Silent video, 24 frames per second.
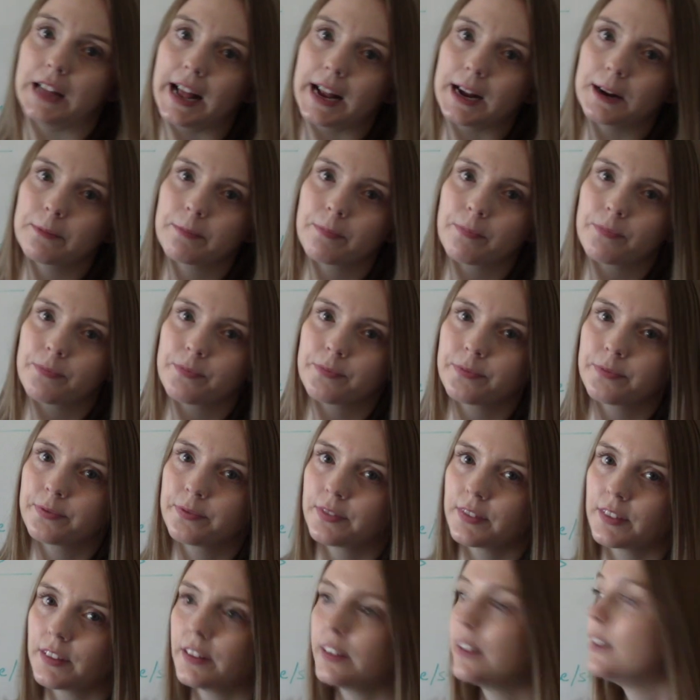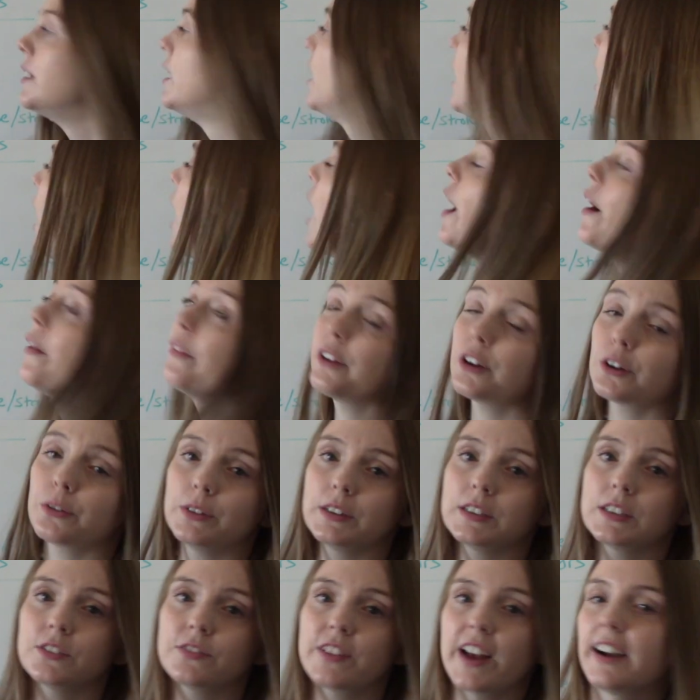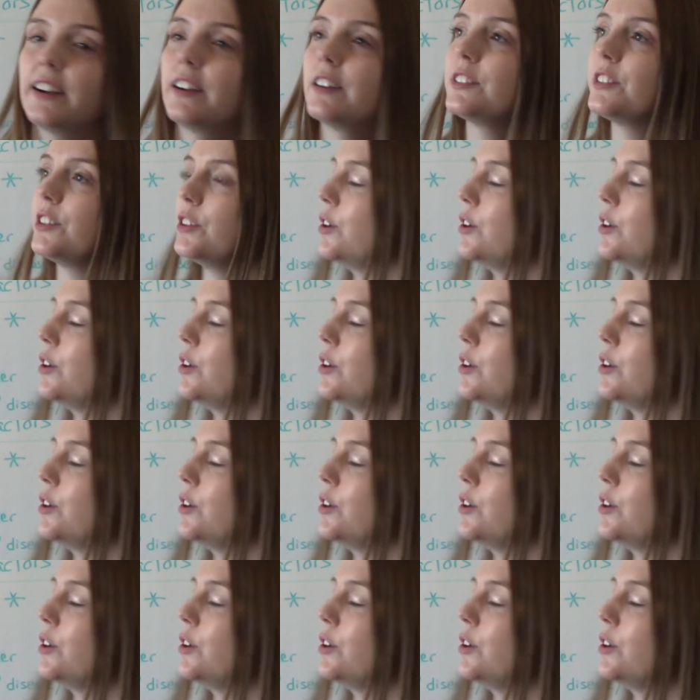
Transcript: A. Other risk factors